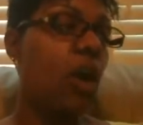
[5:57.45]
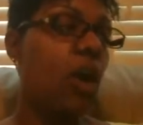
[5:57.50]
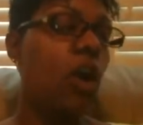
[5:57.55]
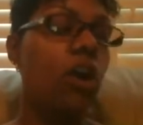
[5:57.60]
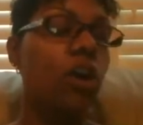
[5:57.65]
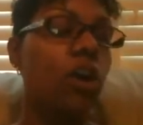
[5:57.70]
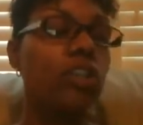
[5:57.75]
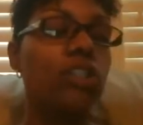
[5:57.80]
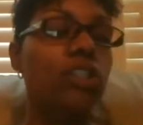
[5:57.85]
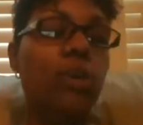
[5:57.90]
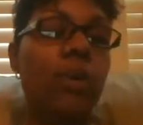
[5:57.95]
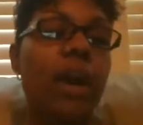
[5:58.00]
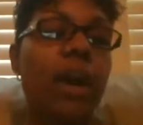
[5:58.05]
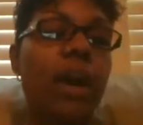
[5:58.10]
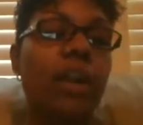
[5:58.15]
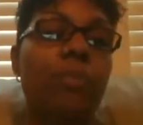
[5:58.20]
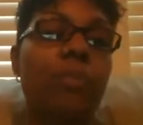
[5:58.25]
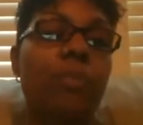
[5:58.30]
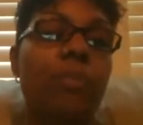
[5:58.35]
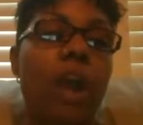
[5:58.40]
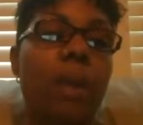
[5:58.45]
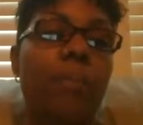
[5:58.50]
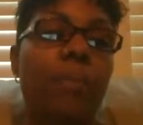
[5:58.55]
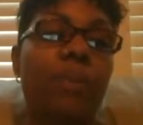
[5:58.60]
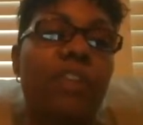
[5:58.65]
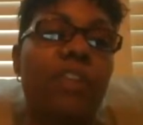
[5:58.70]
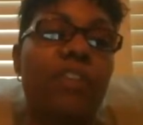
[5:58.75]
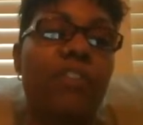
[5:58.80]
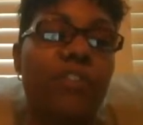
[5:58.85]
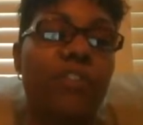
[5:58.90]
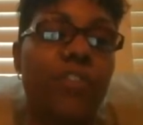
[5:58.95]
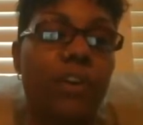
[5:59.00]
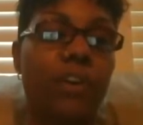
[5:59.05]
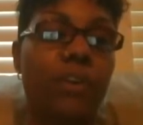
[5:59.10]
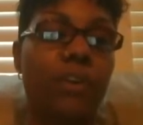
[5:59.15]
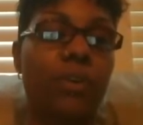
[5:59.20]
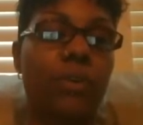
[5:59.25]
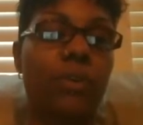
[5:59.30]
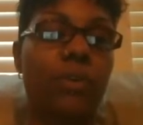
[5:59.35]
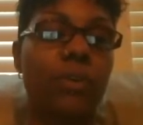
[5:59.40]
Also, how to properly
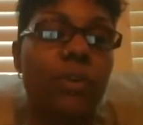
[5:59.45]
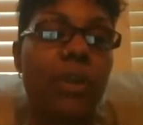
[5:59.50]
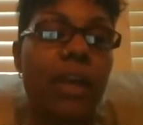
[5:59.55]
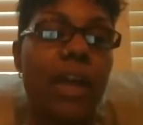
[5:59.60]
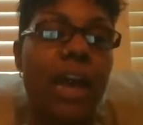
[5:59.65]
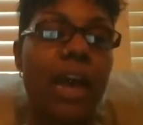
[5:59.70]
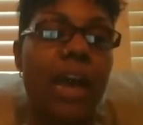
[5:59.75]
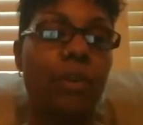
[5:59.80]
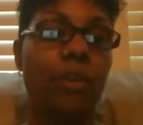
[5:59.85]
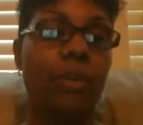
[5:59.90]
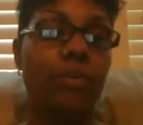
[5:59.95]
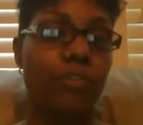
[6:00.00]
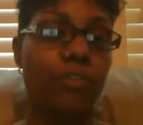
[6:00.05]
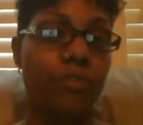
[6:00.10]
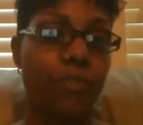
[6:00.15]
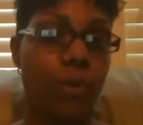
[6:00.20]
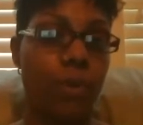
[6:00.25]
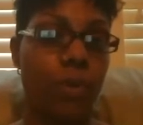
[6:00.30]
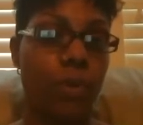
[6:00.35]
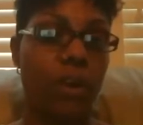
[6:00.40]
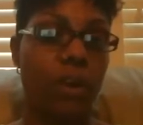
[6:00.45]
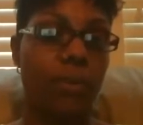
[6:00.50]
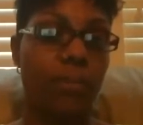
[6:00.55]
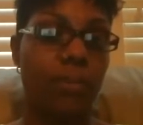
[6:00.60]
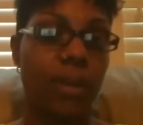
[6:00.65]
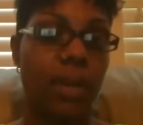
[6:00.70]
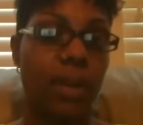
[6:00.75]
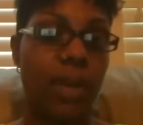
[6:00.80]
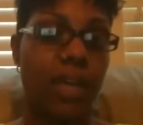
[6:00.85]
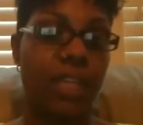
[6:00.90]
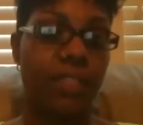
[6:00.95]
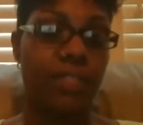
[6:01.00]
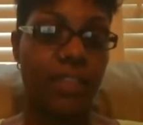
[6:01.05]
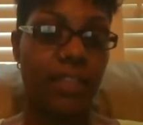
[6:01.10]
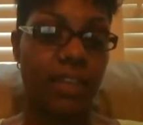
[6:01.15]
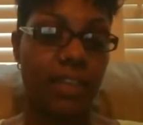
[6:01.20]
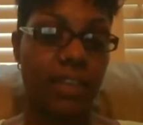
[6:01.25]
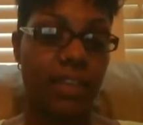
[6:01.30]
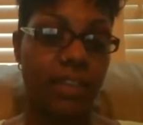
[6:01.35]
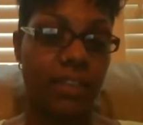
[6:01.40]
fill out the form in
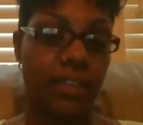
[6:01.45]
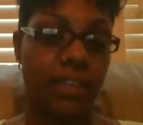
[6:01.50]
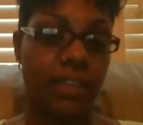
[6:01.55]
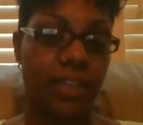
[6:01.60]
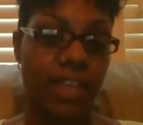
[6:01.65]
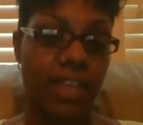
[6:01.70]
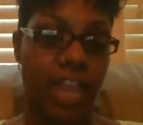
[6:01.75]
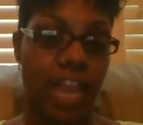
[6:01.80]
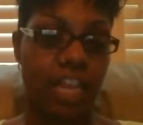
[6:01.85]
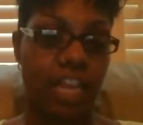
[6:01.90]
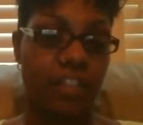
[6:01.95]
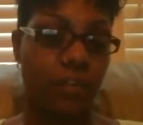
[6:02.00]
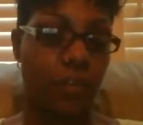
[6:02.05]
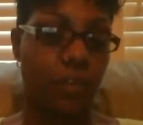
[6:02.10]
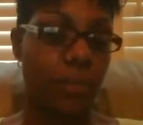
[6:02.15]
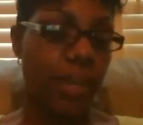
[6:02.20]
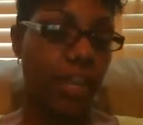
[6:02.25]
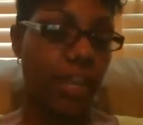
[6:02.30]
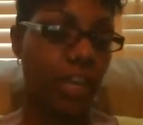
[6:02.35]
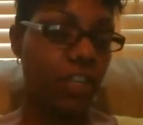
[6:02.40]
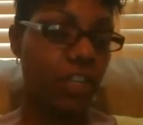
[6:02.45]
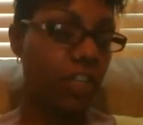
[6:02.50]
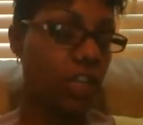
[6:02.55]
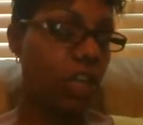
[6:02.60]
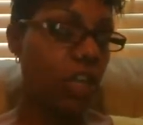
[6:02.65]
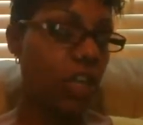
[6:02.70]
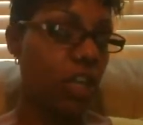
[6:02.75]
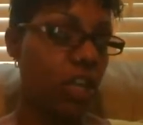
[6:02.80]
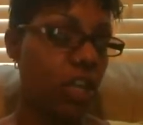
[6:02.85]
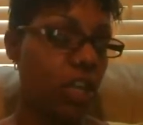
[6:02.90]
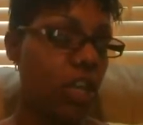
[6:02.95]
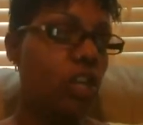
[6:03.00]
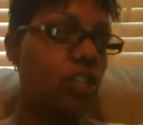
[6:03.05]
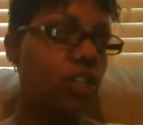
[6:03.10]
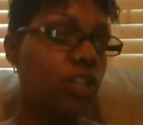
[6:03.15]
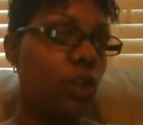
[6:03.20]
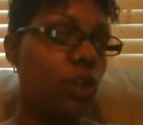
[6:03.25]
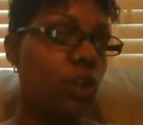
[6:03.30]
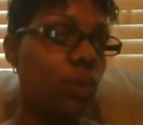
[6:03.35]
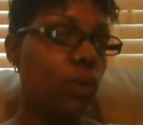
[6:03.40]
the cash flow manager.
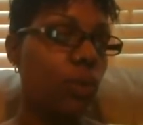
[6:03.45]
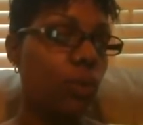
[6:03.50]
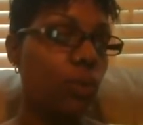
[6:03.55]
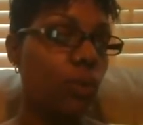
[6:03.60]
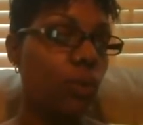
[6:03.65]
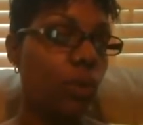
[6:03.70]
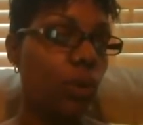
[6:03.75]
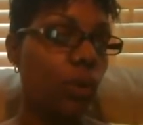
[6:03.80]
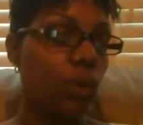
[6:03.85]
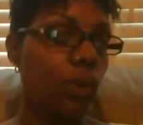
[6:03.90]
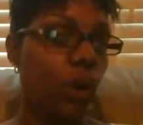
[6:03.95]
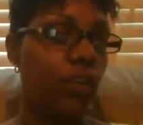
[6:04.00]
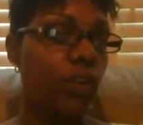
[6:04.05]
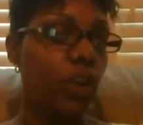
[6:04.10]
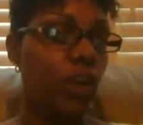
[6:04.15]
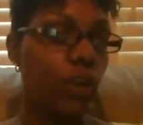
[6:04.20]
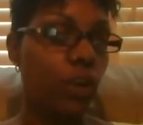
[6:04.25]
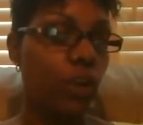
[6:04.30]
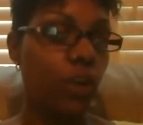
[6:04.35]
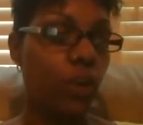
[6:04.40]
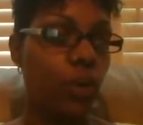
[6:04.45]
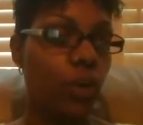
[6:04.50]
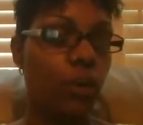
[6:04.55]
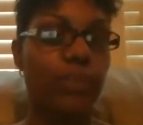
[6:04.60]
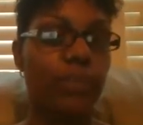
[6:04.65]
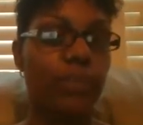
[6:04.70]
So on the who,